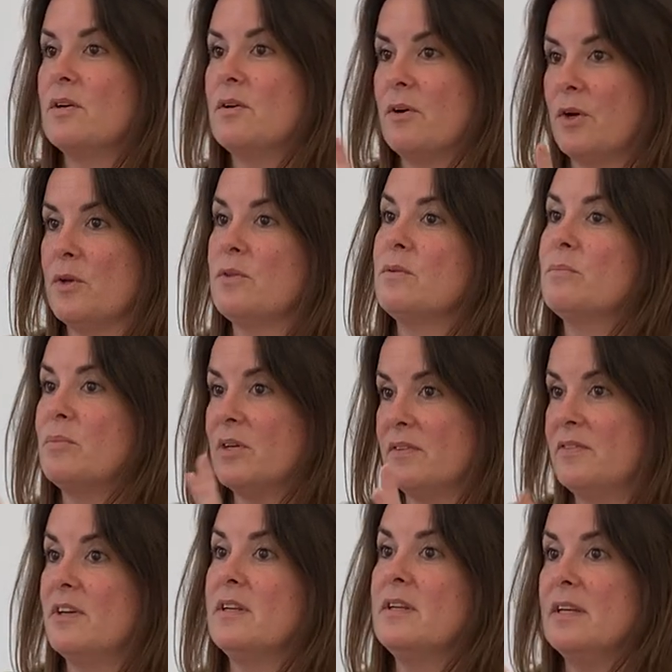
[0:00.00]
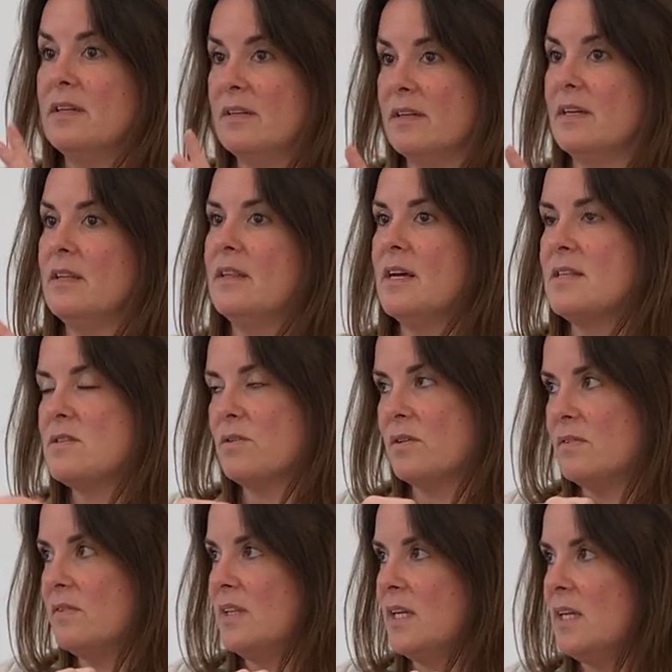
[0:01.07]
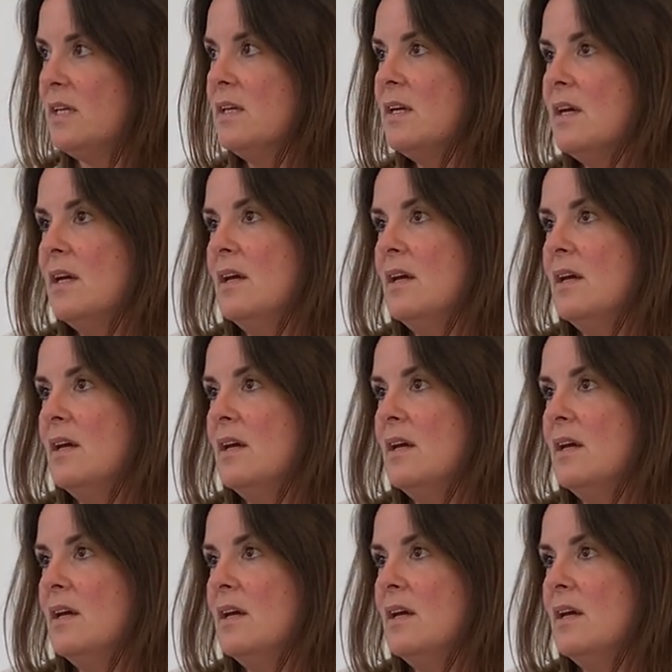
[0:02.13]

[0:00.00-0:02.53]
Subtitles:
growth and profit and that sort of thing,